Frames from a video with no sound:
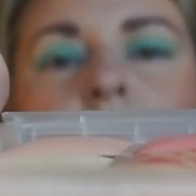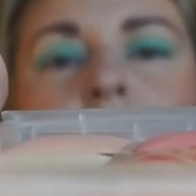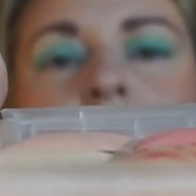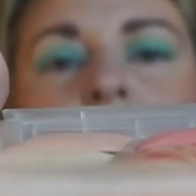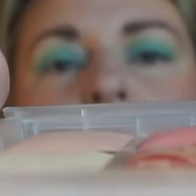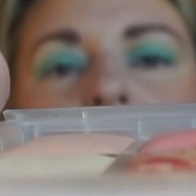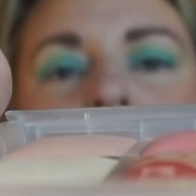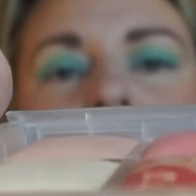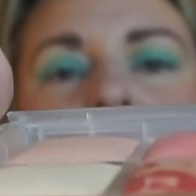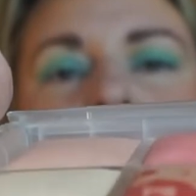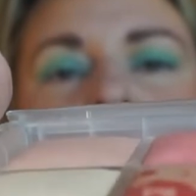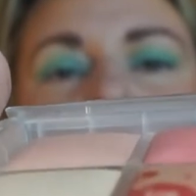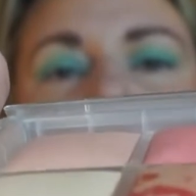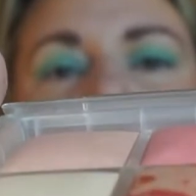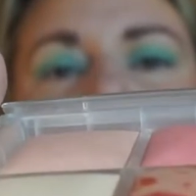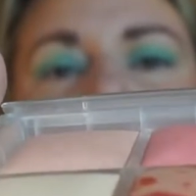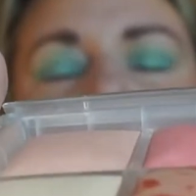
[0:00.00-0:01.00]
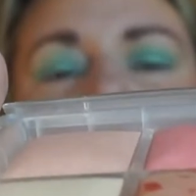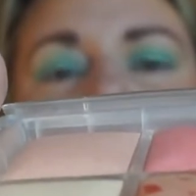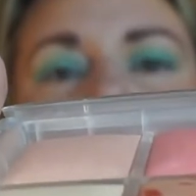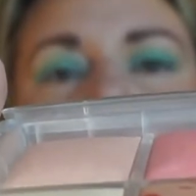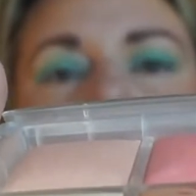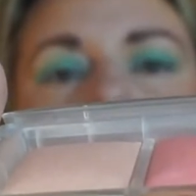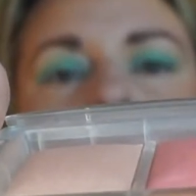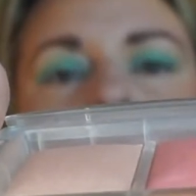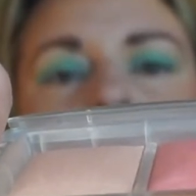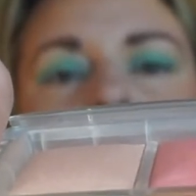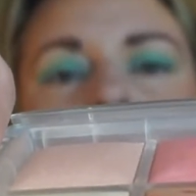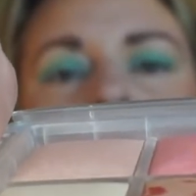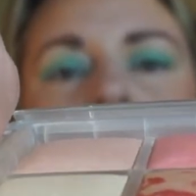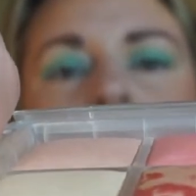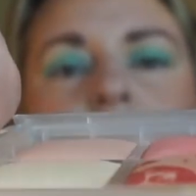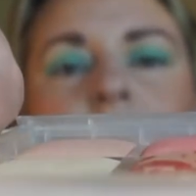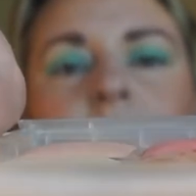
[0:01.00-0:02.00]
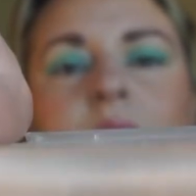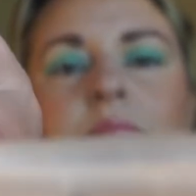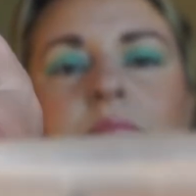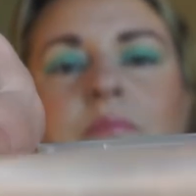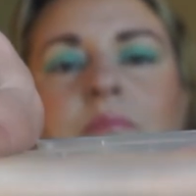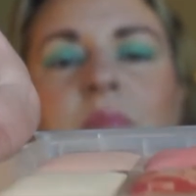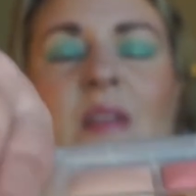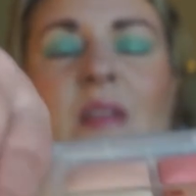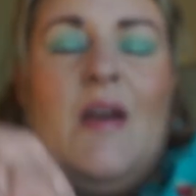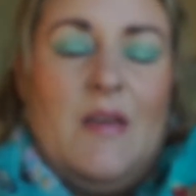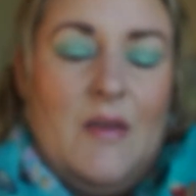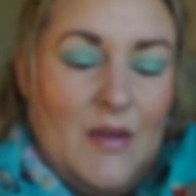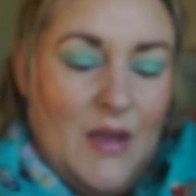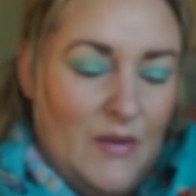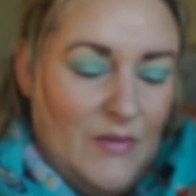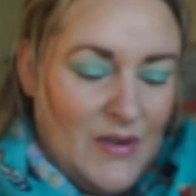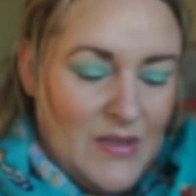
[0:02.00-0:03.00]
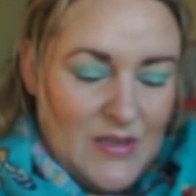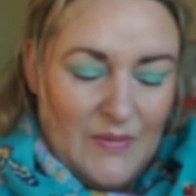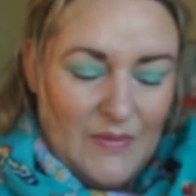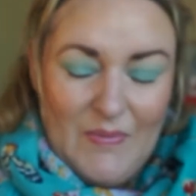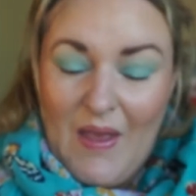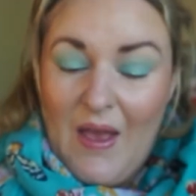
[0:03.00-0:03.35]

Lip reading: blush and bronzers. No, you can't really see.